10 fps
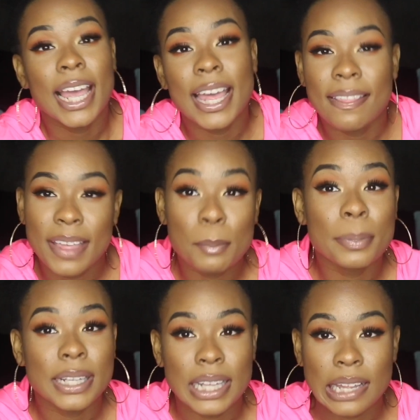and they
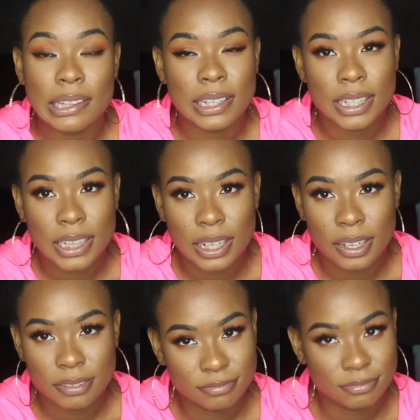politely
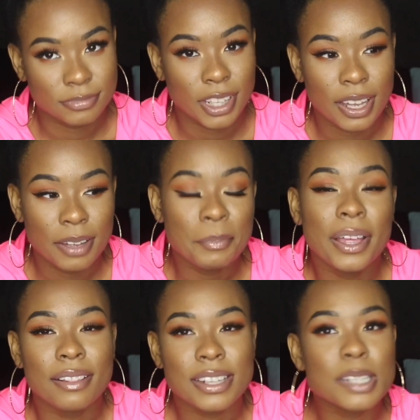decline, okay?
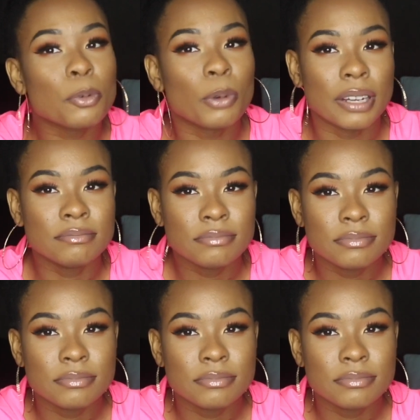That's number one.